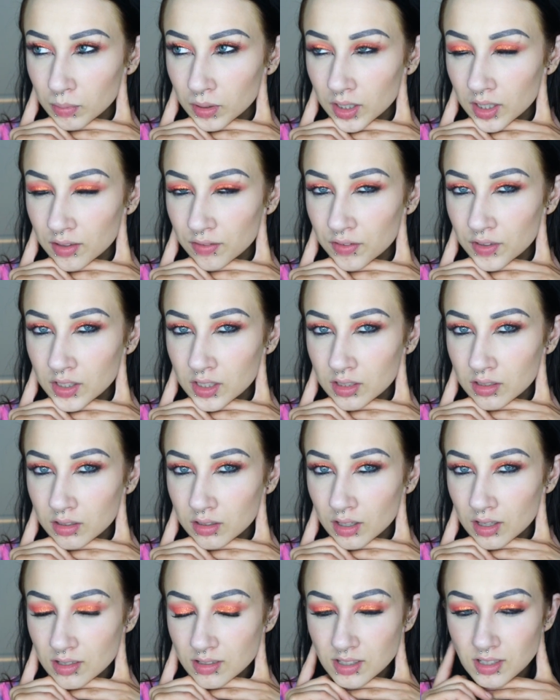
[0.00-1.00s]
but if it
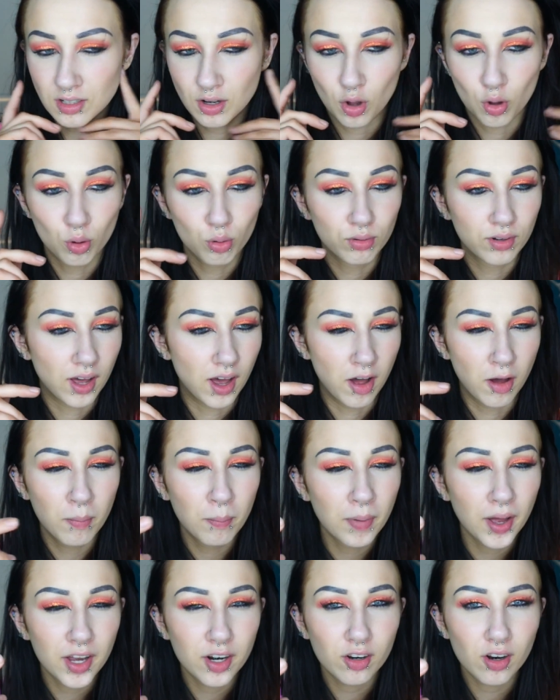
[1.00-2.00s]
doesn't hold
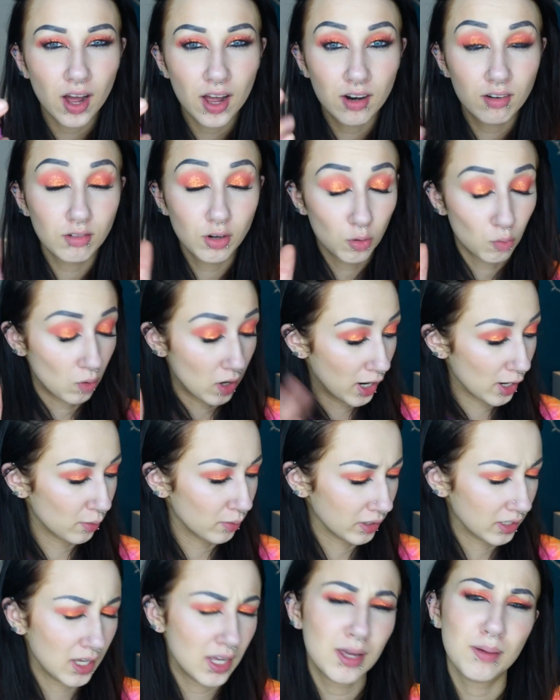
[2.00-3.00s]
up better, I don't know why I
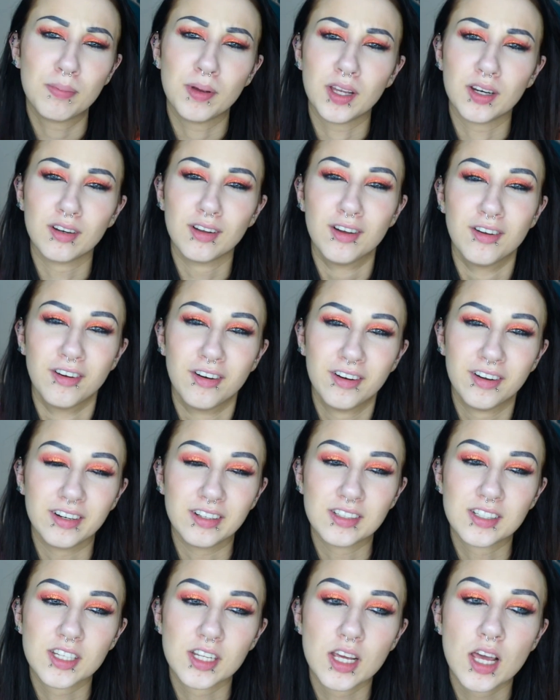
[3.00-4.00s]
would keep it,
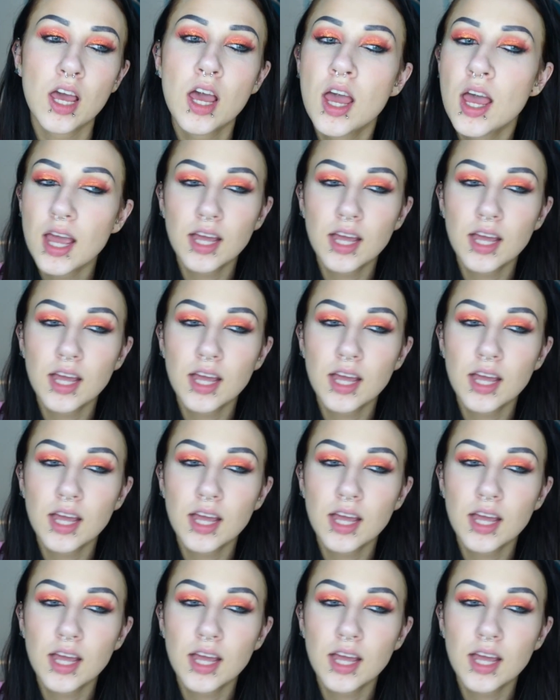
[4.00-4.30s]
honestly.